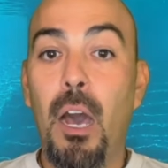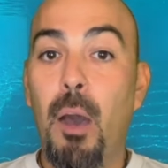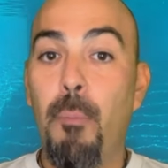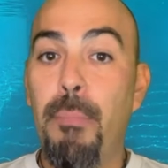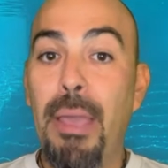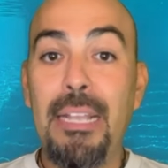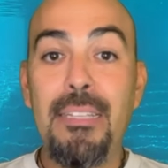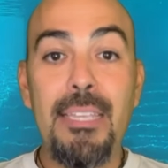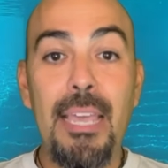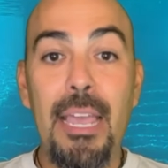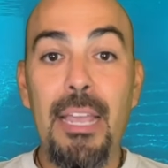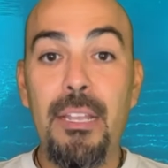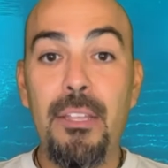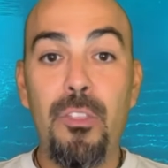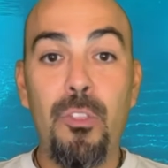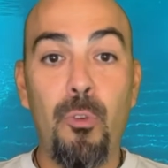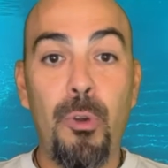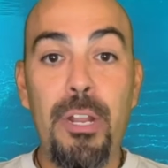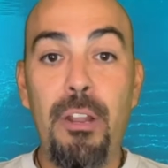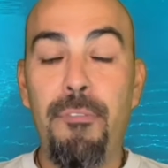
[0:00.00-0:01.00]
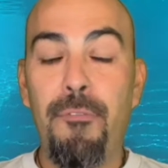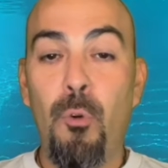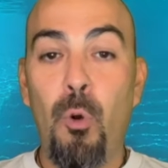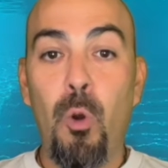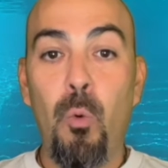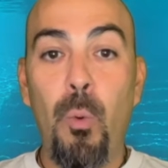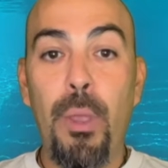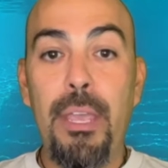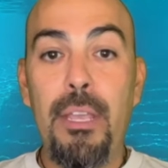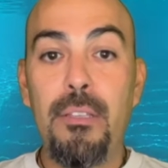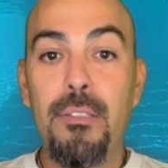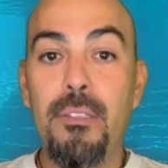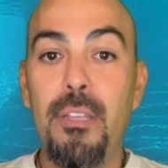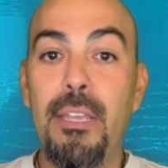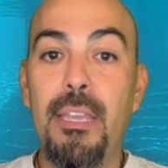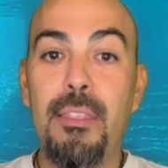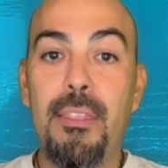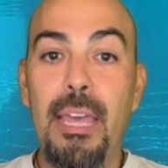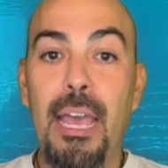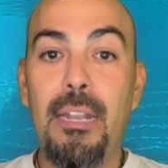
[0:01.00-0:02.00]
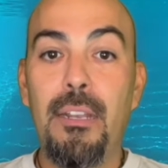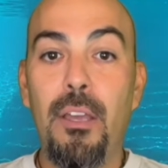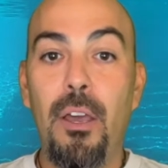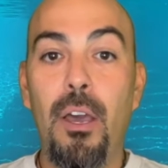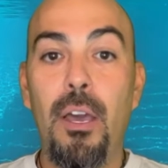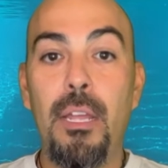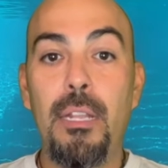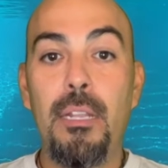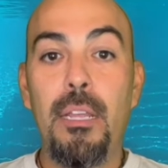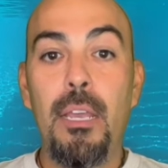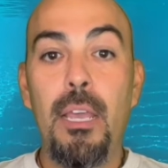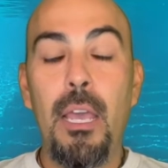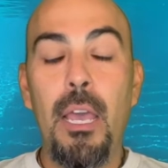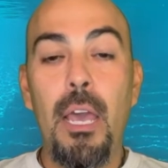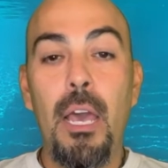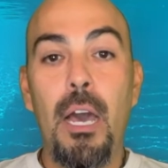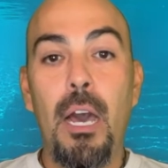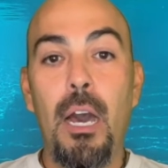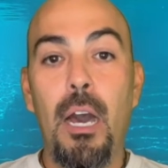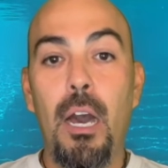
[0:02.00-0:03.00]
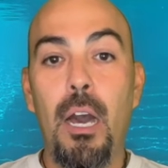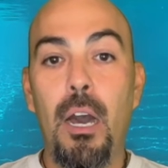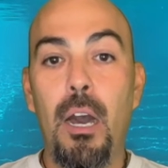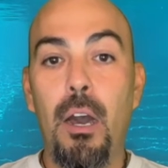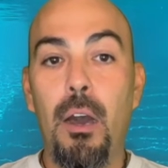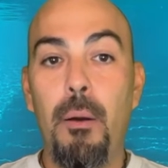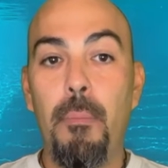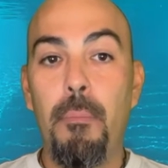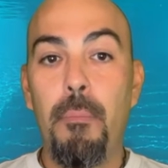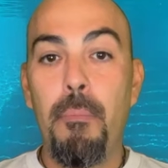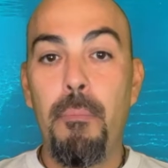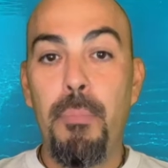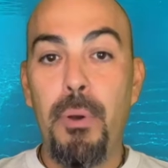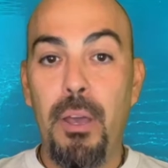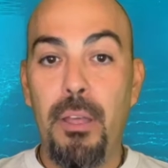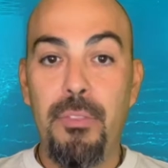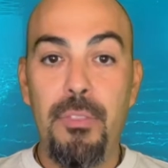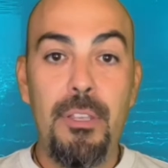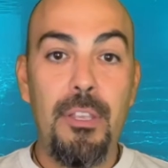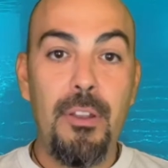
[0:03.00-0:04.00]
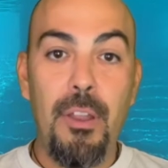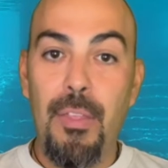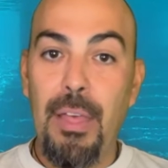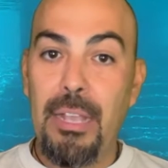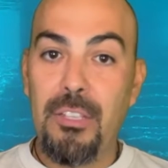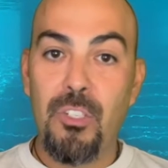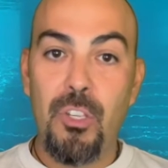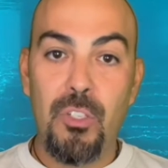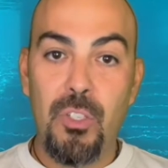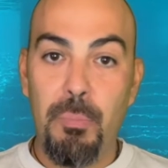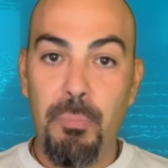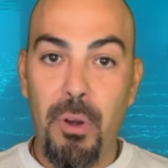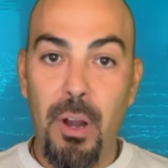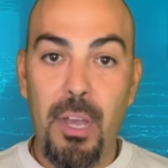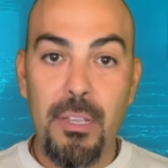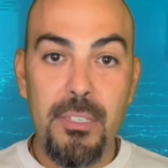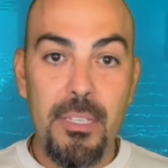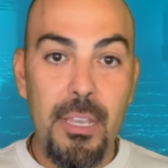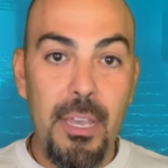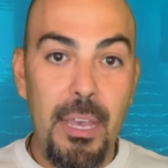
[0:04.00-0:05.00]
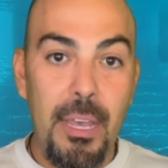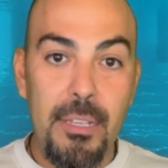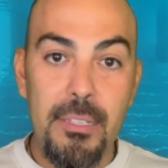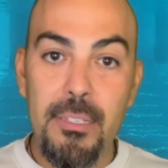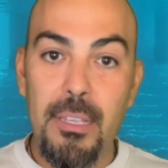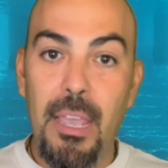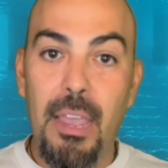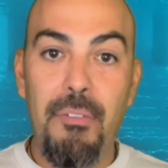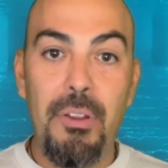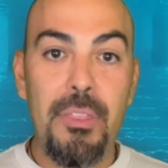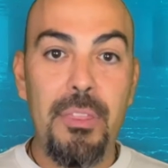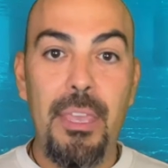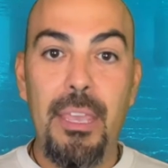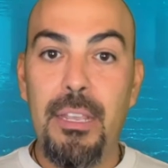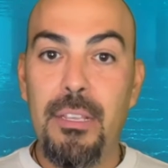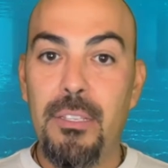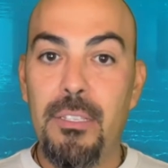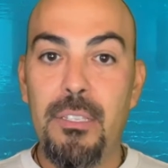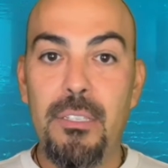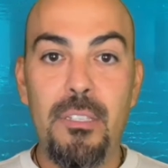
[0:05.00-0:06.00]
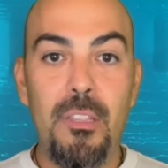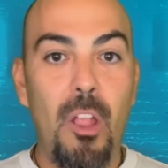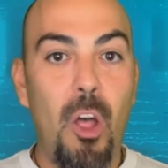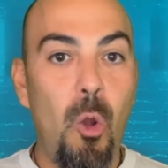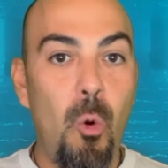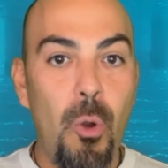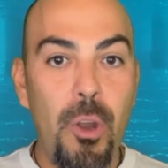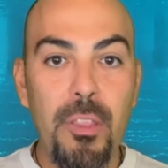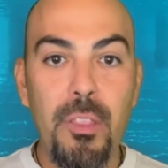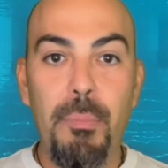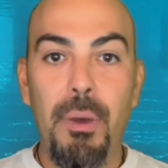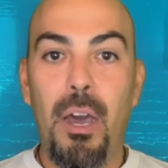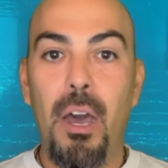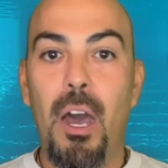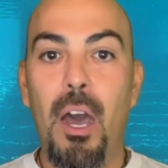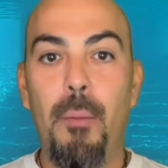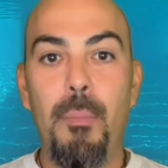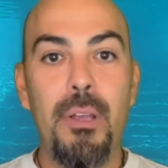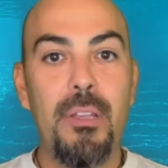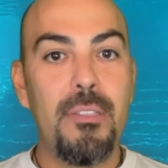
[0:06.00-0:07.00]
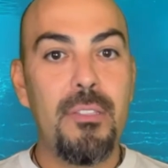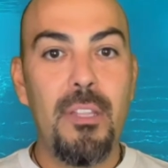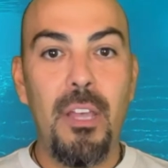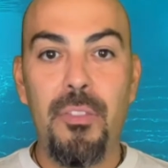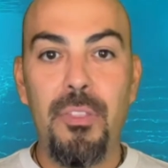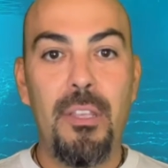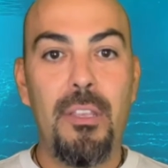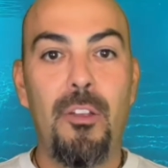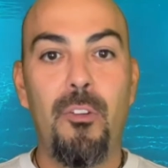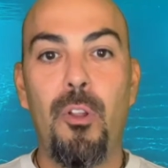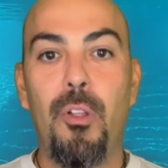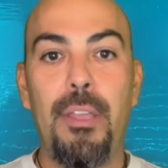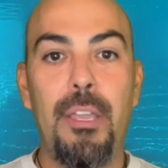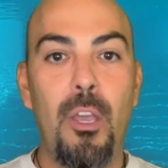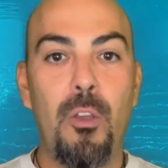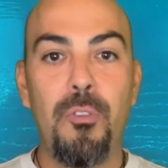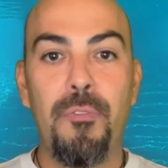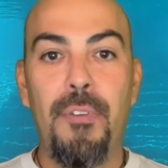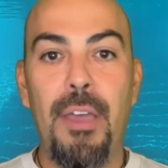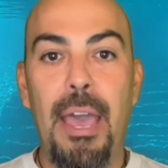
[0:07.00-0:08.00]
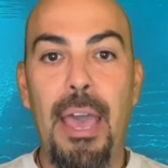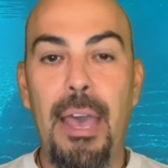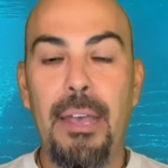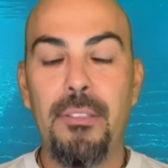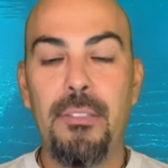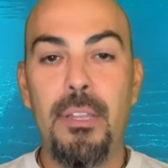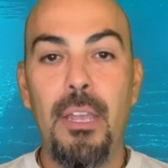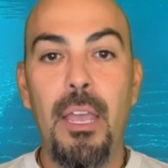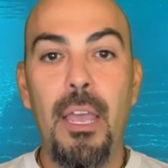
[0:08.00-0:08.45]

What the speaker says: May take 3 to 4 weeks to get that done. But you know, that's just a process. Everything's slower in the Bahamas. Nothing really goes fast.